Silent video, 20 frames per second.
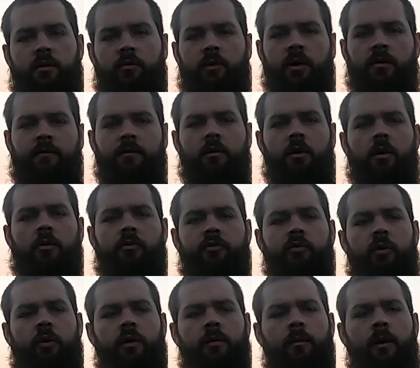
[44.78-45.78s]
Ravins
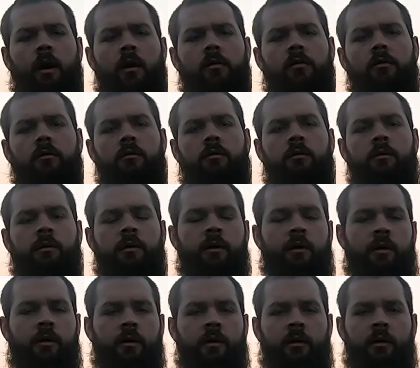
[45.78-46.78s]
R20 model.
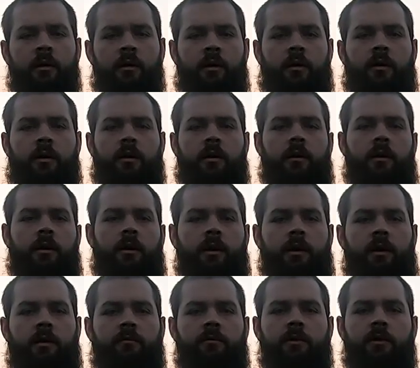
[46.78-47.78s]

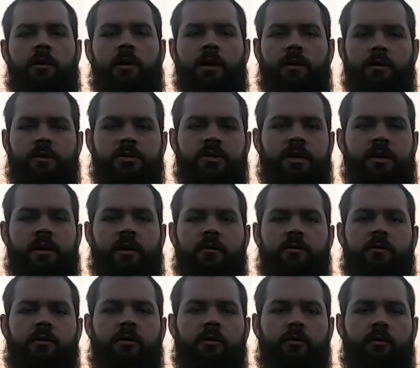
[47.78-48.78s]
And if you'd like to check
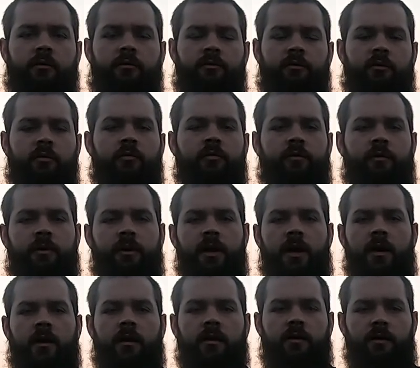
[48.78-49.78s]
out the review for
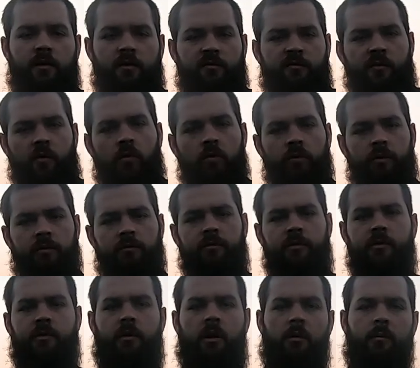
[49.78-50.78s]
that, I did a full
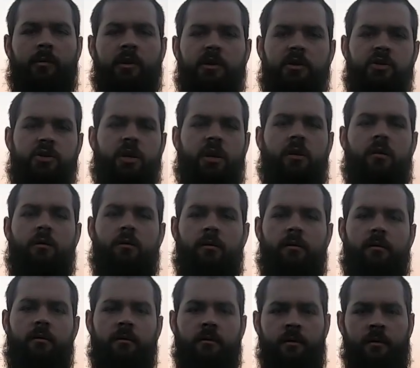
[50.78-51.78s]
review on my channel.
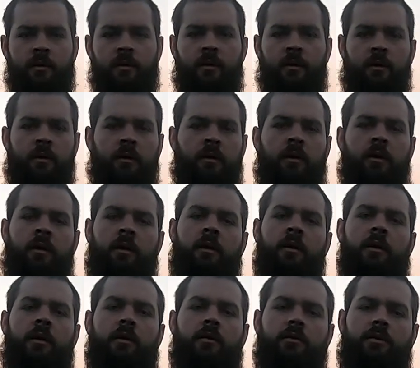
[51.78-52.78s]

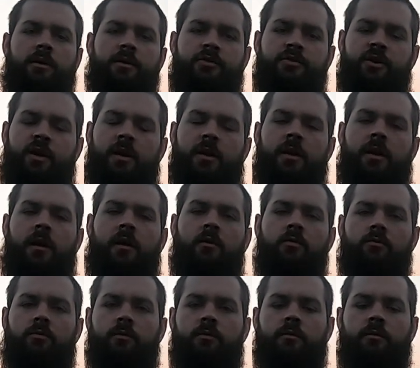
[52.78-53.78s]
You can check out.